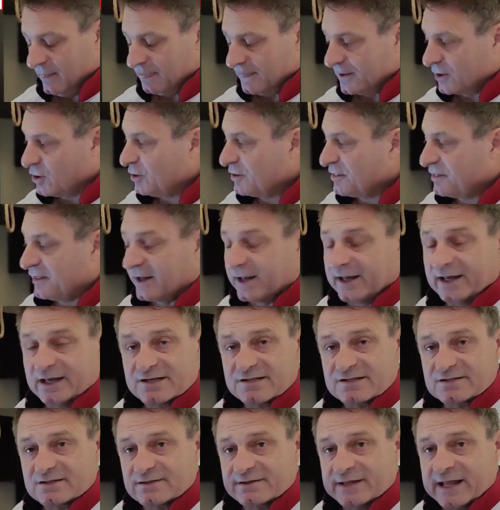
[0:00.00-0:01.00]
The good thing
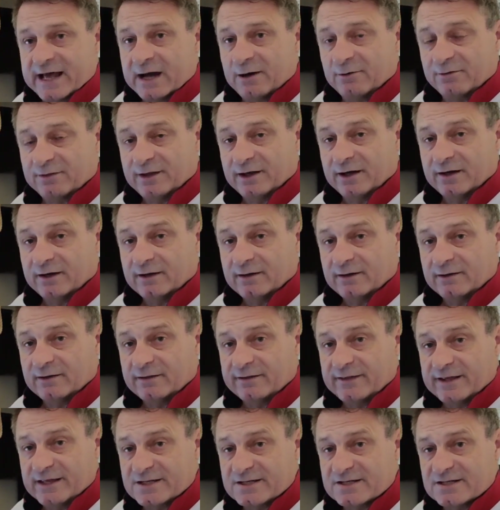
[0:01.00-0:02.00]
is now that
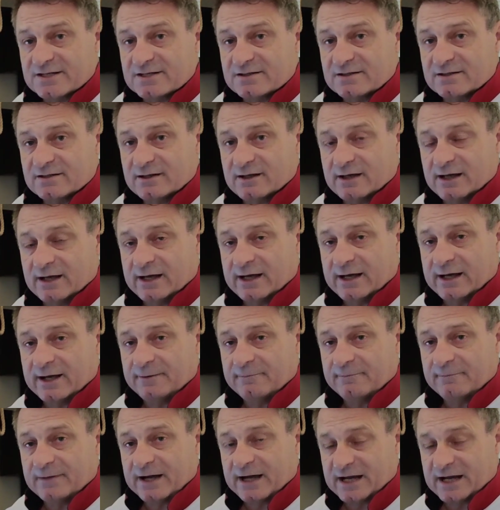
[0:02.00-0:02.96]
this um,